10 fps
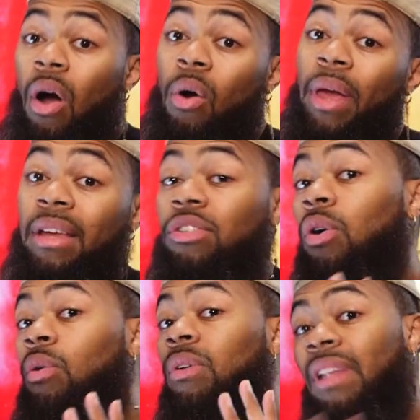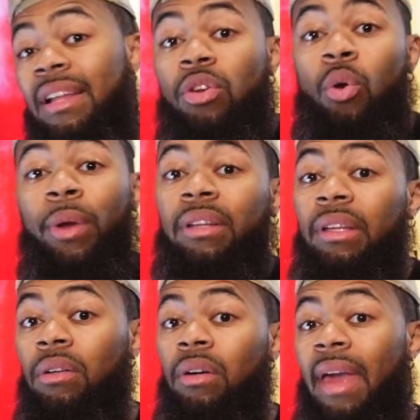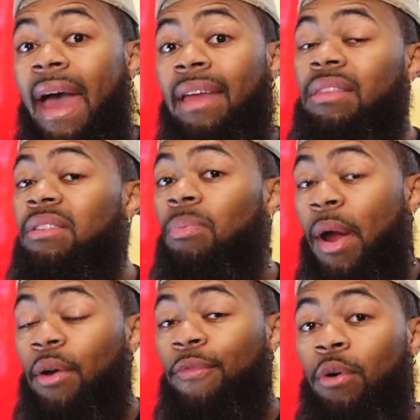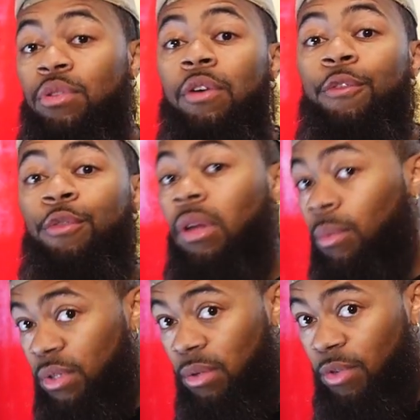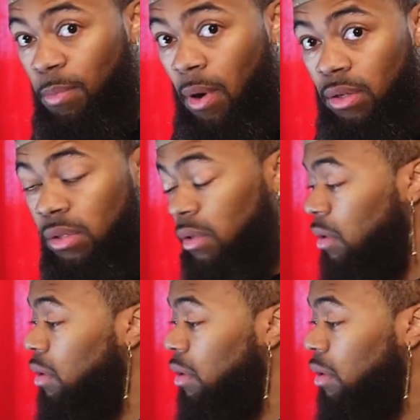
Okay, so let's quickly look at this microphone's frequency response.